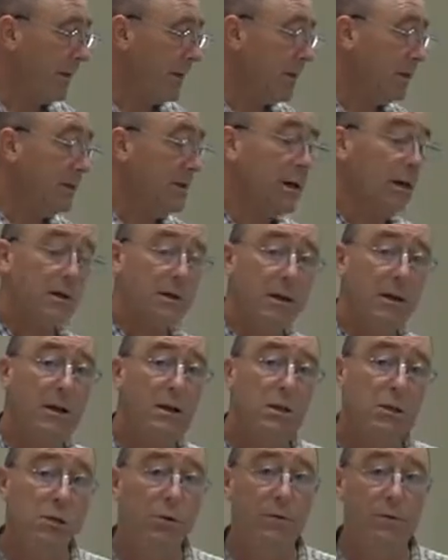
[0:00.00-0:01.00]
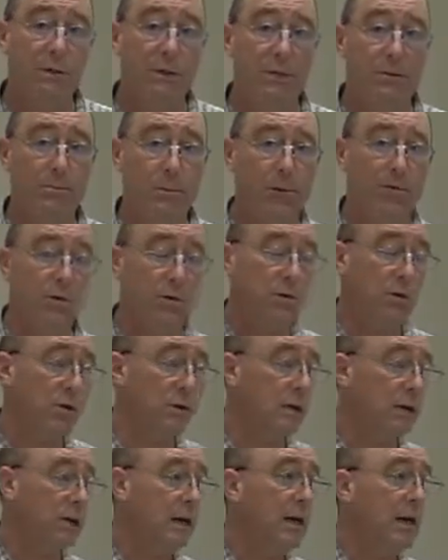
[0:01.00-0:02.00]
Now there's only two visible
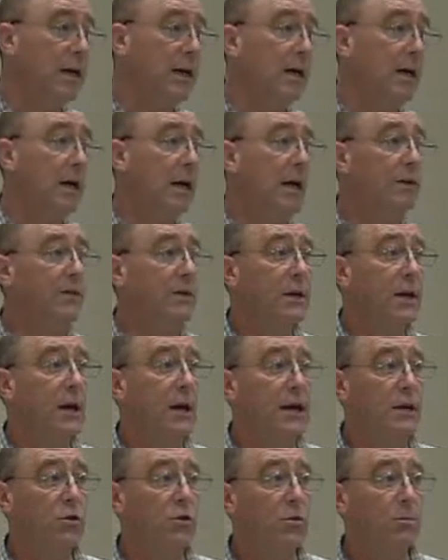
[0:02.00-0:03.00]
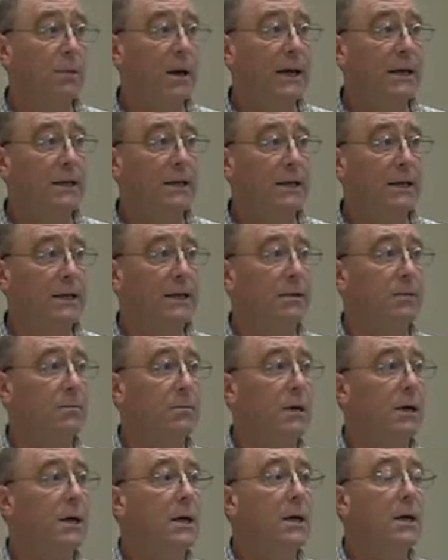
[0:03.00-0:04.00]
forces, life and electromagnetism.
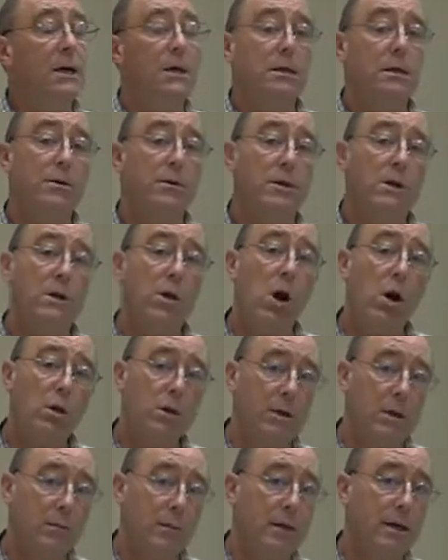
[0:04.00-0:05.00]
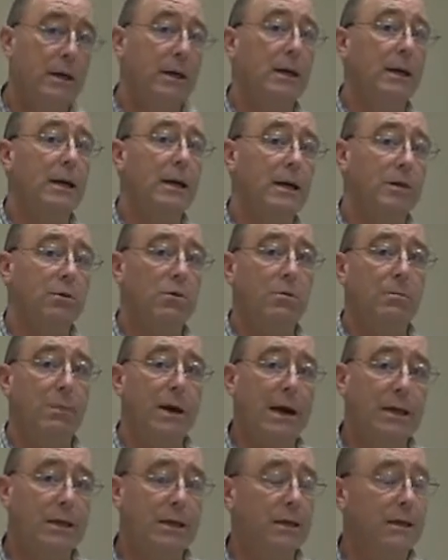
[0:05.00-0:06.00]
So it's got to be
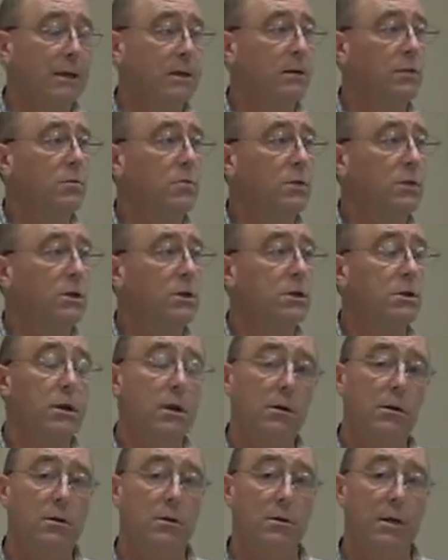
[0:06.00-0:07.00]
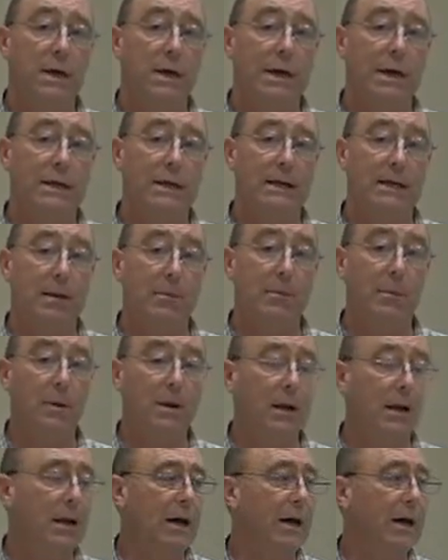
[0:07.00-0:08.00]
electromagnetism which is going to assemble
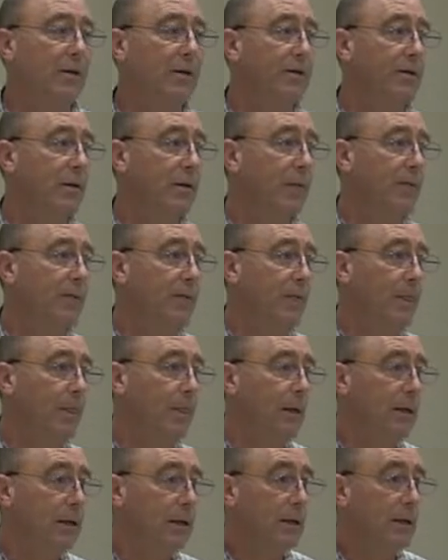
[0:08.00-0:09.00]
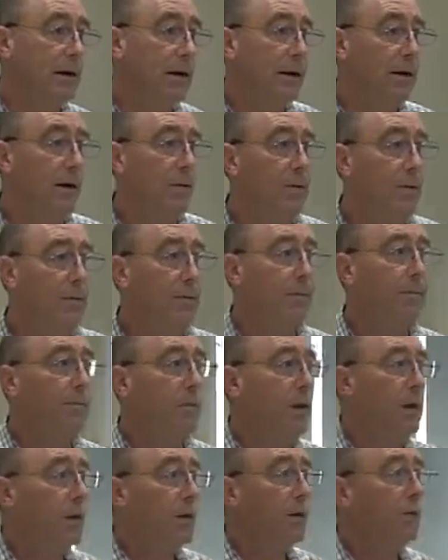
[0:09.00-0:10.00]
life. Now,
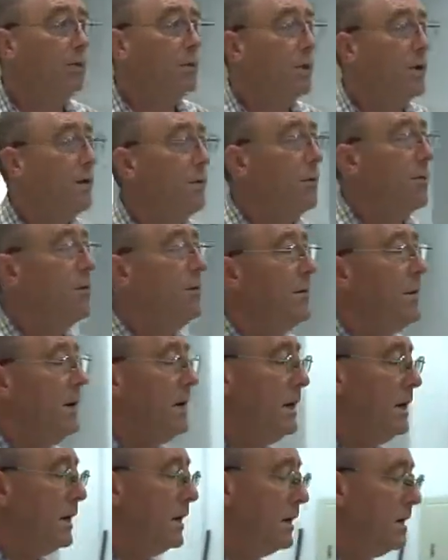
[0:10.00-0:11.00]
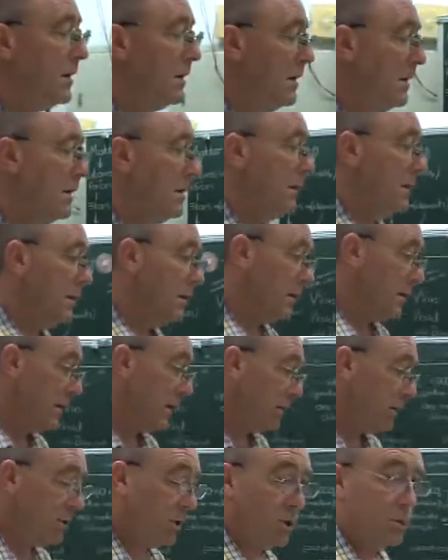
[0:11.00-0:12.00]
if we come over here, let's
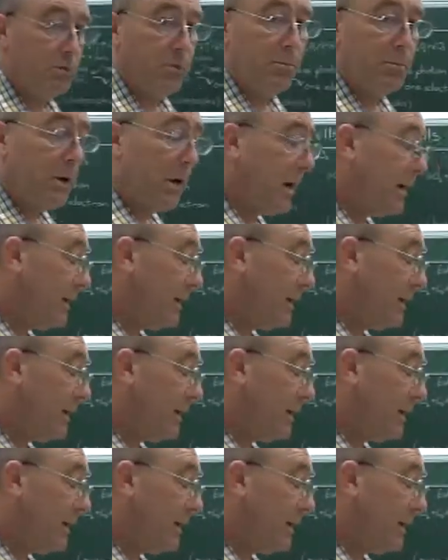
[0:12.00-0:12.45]
just remind